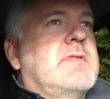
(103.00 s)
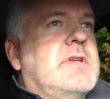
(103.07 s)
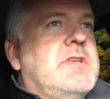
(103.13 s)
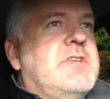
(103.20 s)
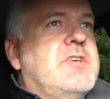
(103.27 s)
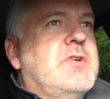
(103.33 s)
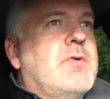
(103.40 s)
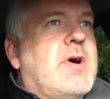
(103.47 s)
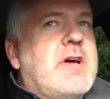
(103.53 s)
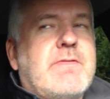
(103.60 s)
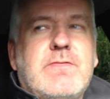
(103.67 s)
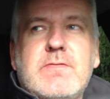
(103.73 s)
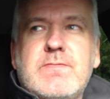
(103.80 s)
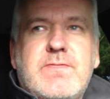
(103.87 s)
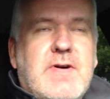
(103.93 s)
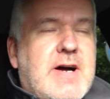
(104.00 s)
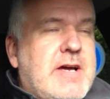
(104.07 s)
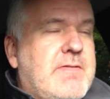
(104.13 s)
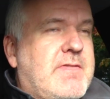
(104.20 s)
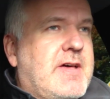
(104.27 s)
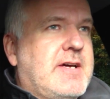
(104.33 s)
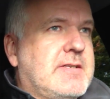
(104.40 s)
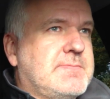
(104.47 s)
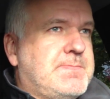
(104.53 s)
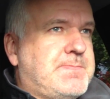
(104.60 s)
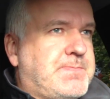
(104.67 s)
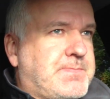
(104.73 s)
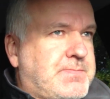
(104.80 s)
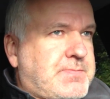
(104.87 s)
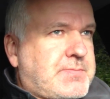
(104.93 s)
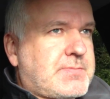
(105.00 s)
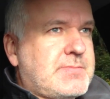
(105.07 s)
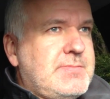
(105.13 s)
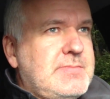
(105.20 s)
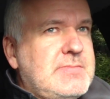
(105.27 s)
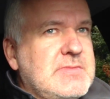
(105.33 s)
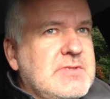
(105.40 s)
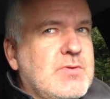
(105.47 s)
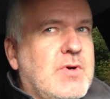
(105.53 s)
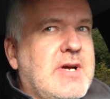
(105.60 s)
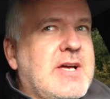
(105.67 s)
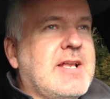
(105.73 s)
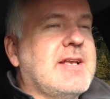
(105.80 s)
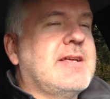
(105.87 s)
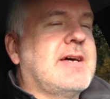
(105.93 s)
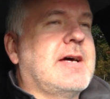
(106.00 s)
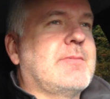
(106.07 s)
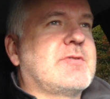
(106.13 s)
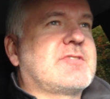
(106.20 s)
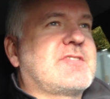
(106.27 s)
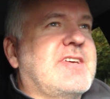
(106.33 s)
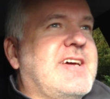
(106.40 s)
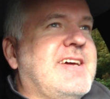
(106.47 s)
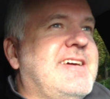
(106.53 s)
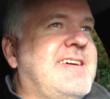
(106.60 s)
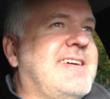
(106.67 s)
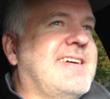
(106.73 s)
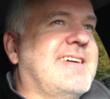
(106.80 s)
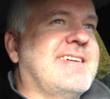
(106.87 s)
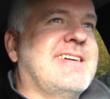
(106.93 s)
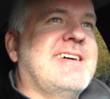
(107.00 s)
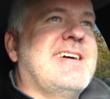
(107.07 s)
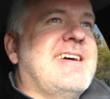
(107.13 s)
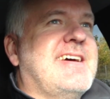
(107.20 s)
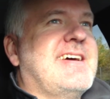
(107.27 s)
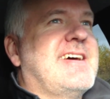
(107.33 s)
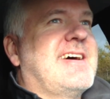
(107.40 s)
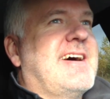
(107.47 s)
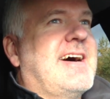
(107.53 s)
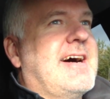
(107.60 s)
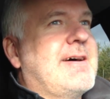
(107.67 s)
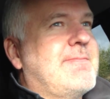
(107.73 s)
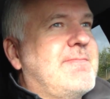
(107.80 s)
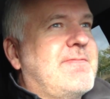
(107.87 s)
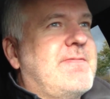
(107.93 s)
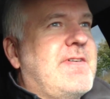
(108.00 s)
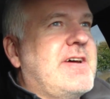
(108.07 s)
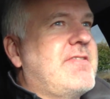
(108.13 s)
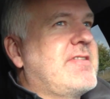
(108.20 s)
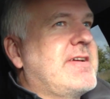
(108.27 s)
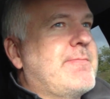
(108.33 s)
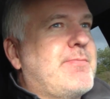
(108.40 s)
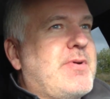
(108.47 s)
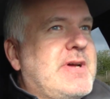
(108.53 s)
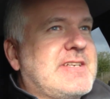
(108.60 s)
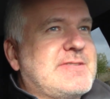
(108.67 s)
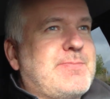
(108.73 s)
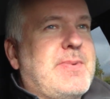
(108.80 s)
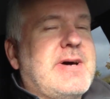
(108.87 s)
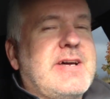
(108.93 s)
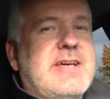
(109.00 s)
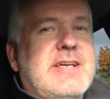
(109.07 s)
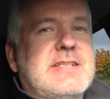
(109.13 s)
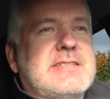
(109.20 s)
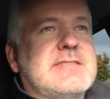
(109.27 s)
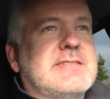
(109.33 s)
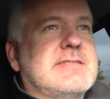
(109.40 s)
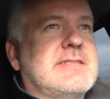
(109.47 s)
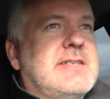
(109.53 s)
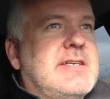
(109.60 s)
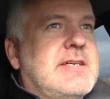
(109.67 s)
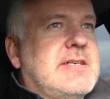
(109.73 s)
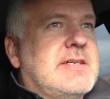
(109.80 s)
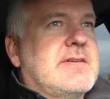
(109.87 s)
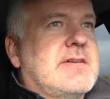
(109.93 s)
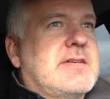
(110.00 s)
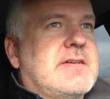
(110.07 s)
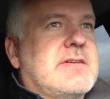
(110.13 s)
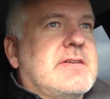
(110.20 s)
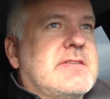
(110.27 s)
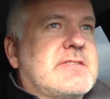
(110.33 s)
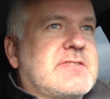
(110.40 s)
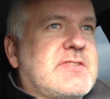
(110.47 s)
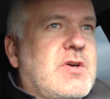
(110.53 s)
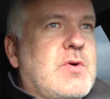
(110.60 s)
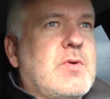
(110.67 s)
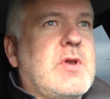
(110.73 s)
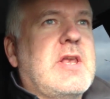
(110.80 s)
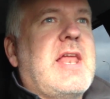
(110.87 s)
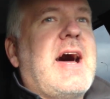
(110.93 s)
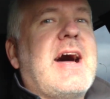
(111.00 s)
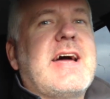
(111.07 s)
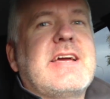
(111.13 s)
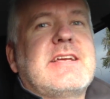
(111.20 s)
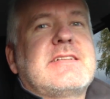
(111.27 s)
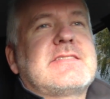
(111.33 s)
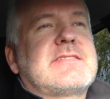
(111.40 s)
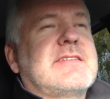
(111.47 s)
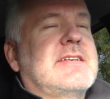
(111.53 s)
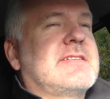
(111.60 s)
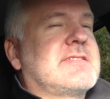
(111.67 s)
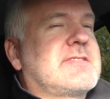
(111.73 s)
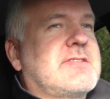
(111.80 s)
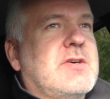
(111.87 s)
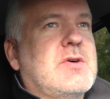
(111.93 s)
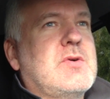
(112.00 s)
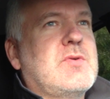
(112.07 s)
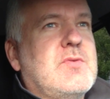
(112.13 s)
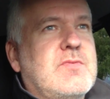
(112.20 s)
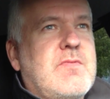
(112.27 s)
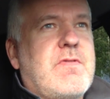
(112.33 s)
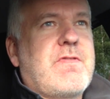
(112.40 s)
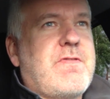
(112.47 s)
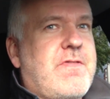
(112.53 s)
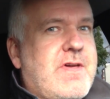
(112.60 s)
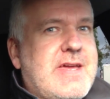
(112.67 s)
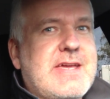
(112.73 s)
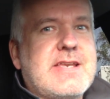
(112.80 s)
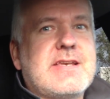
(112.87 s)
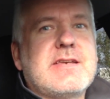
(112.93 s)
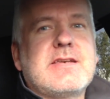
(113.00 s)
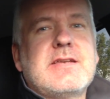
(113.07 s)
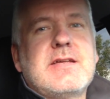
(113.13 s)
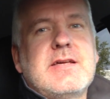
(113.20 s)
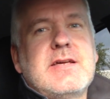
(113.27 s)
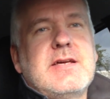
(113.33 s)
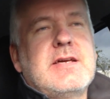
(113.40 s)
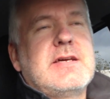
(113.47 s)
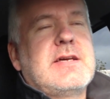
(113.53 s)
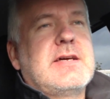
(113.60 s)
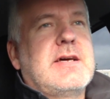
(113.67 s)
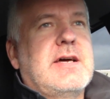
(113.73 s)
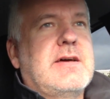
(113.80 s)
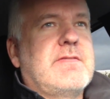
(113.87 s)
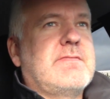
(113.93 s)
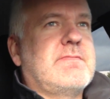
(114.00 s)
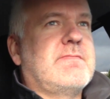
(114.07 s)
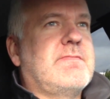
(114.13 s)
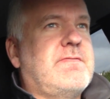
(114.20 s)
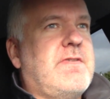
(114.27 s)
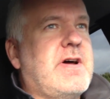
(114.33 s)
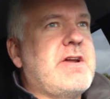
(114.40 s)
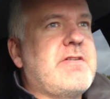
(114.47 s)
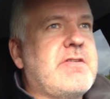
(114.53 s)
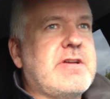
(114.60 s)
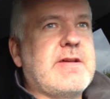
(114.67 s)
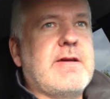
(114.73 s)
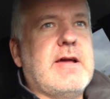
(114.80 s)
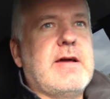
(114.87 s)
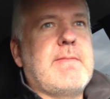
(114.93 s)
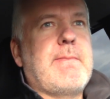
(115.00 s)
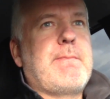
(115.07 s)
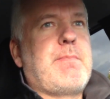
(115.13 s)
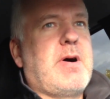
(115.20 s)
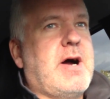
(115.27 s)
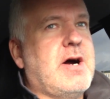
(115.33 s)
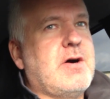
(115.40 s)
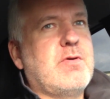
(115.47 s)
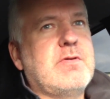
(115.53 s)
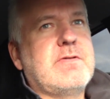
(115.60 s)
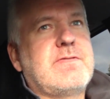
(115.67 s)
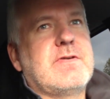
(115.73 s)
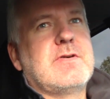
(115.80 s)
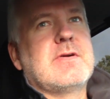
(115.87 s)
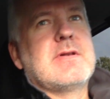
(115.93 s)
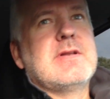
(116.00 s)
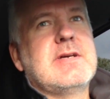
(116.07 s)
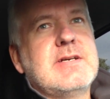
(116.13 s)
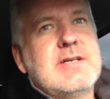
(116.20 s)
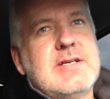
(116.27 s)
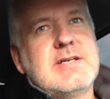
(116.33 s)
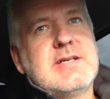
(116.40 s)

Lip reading: The new iPhone 5 then. Well, I must say I'm very impressed by it. It's so light and so thin and very powerful.